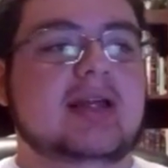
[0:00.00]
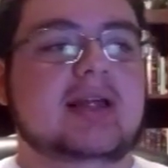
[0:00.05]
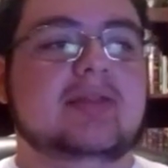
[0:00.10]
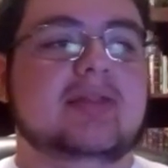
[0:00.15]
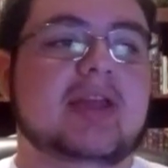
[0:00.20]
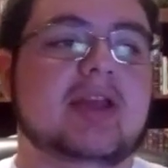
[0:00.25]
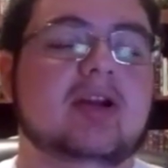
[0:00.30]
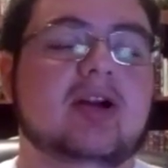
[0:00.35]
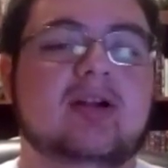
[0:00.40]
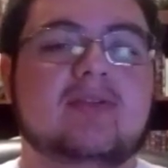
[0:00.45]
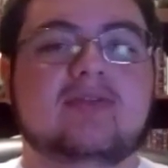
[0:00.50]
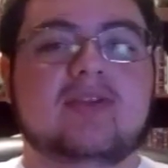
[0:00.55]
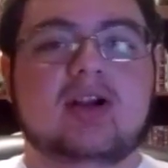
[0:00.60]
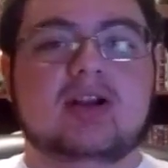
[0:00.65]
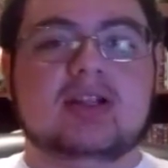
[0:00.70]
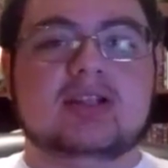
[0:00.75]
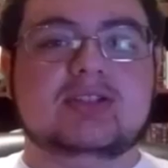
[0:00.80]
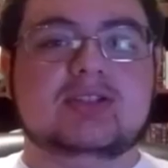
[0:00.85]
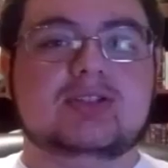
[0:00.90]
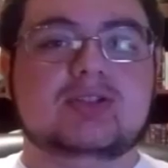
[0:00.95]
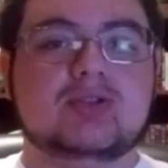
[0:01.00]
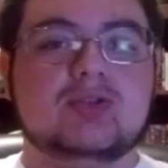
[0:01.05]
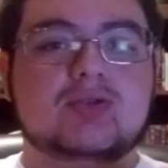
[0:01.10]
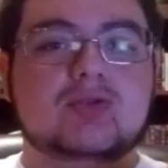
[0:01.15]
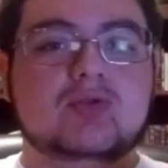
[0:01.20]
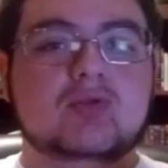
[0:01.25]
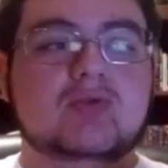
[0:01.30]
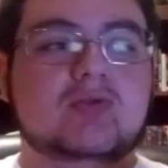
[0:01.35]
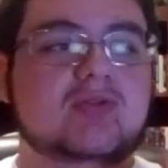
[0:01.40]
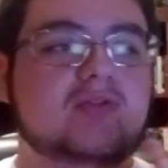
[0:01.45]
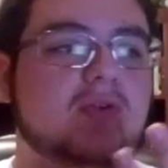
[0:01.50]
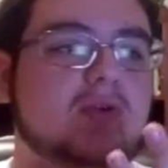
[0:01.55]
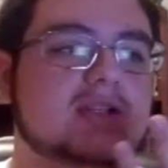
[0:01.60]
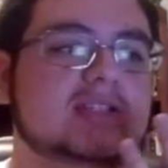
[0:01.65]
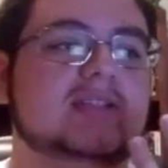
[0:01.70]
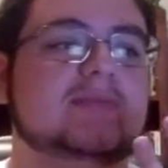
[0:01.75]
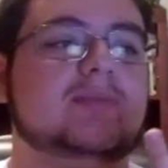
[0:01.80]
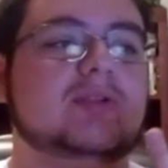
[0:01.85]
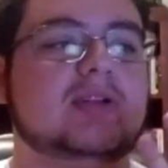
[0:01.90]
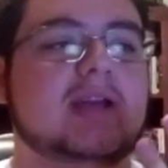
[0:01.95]
And they all fall into
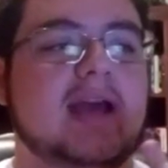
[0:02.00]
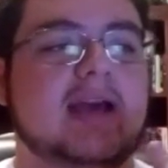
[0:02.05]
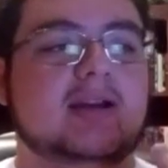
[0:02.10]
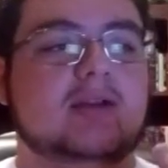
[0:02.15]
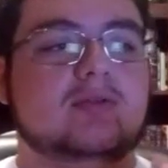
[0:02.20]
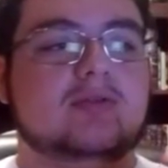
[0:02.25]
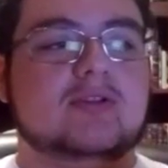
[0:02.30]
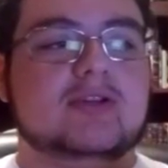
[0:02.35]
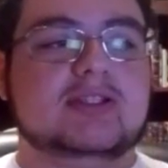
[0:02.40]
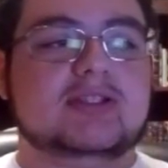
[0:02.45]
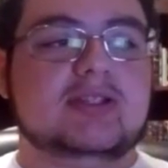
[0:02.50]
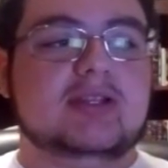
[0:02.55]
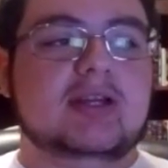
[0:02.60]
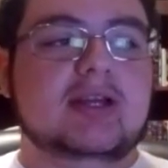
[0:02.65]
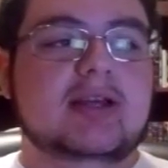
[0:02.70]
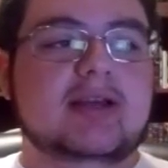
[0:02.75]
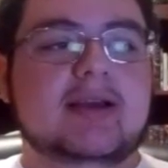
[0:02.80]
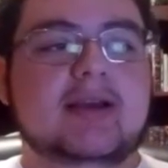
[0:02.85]
4 simple categories.